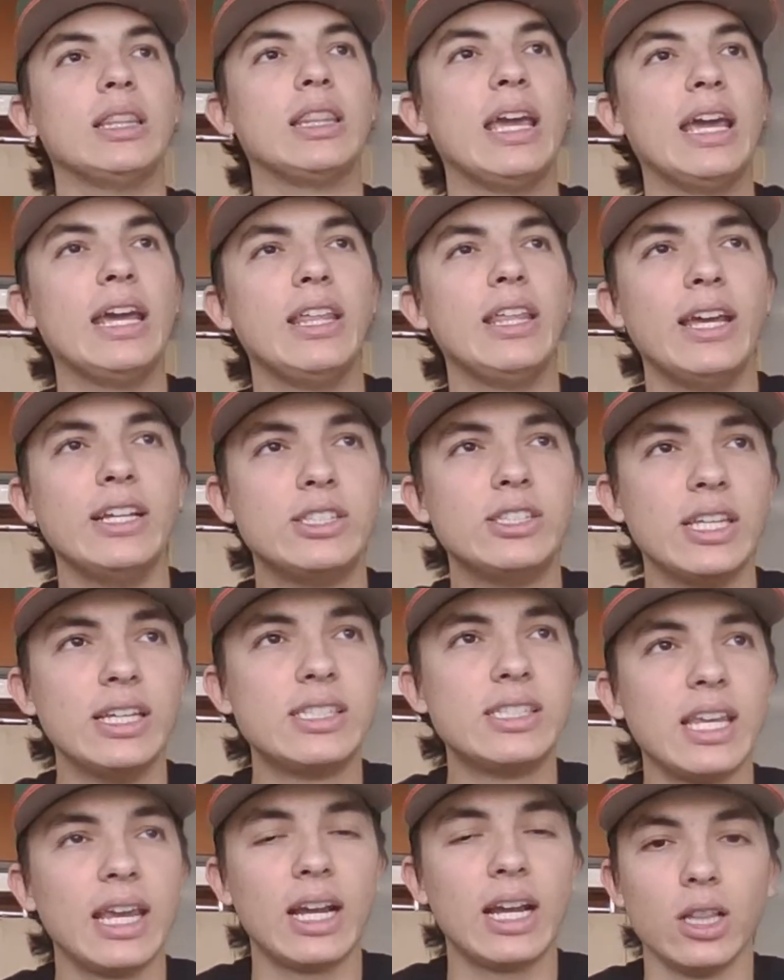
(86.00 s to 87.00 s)
they
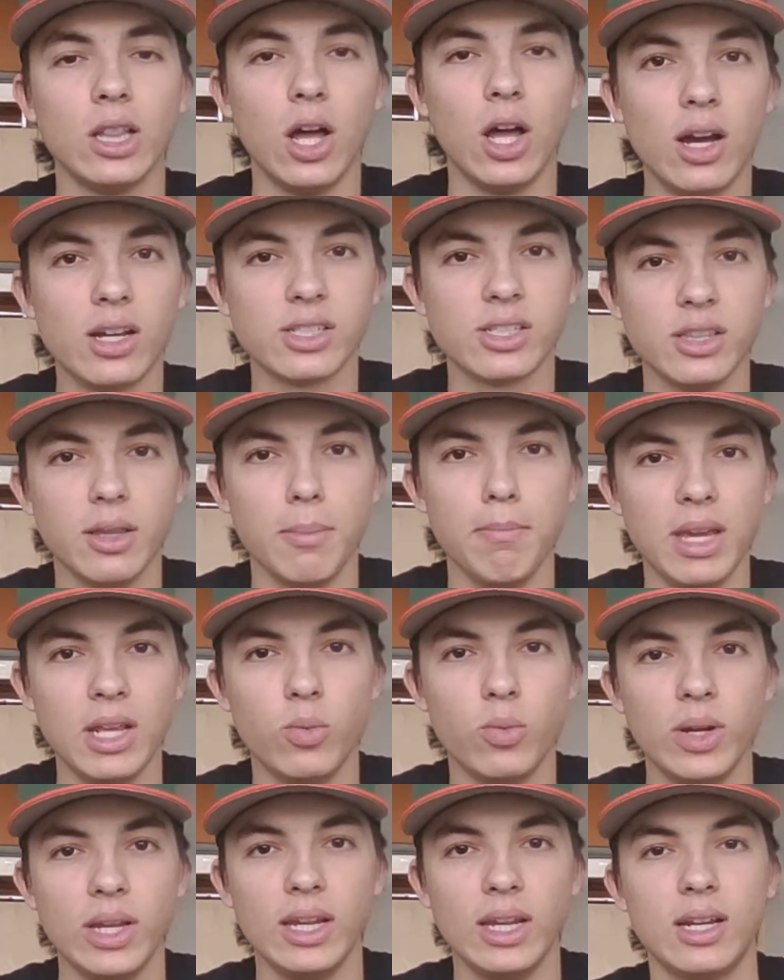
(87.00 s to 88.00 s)
did take a loss in the
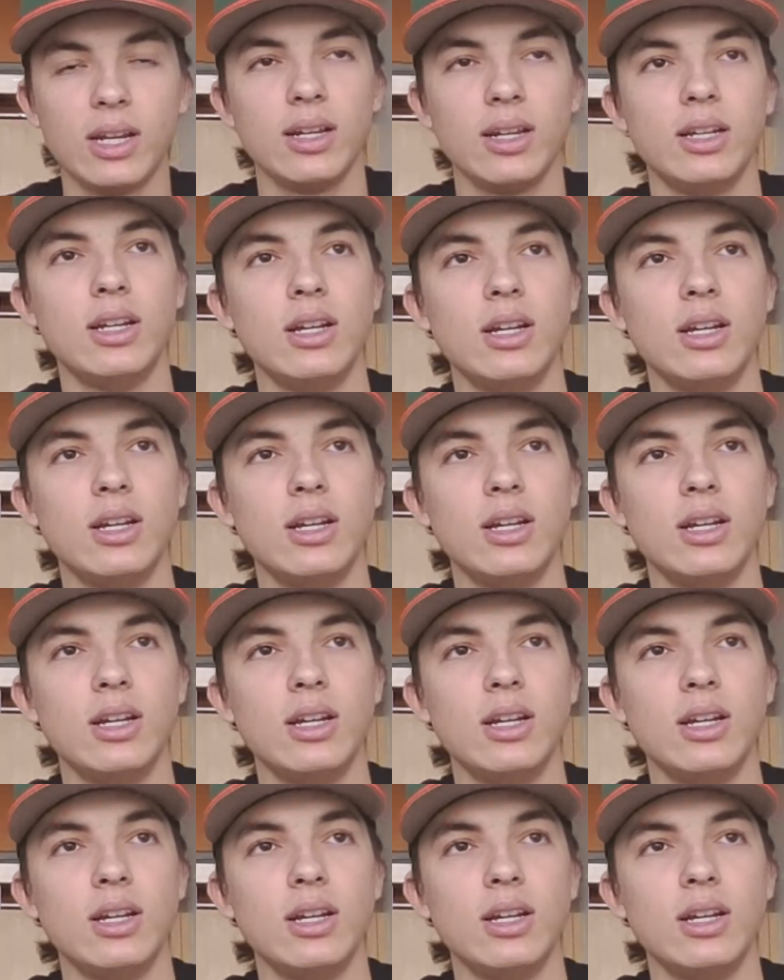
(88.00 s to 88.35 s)
midweek